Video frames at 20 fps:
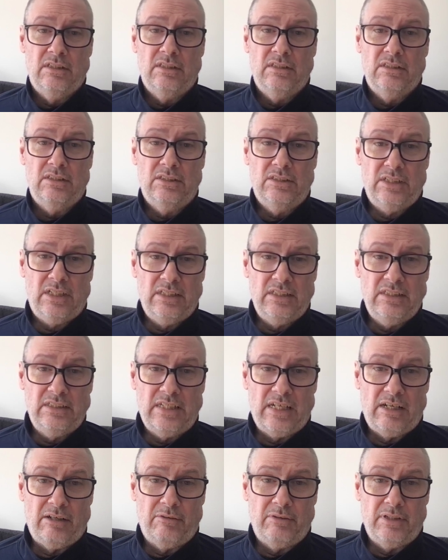
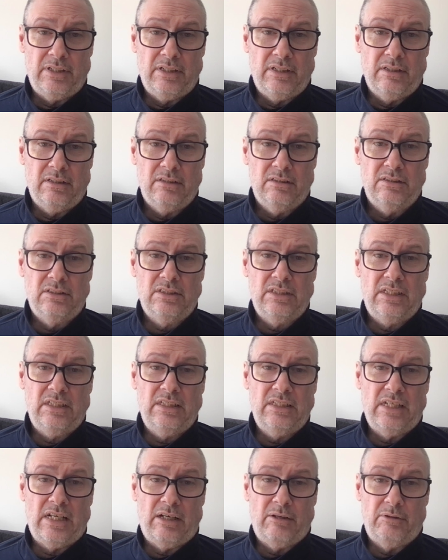Sundowning,
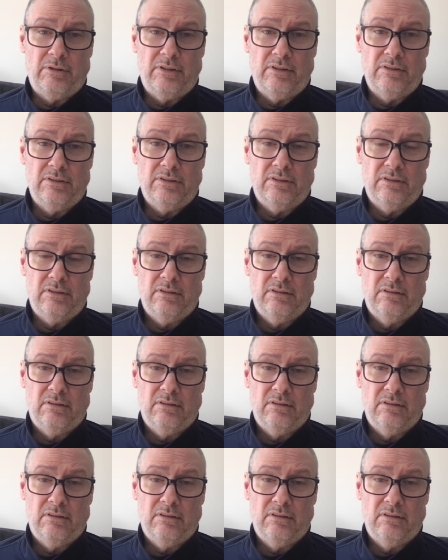sundowners,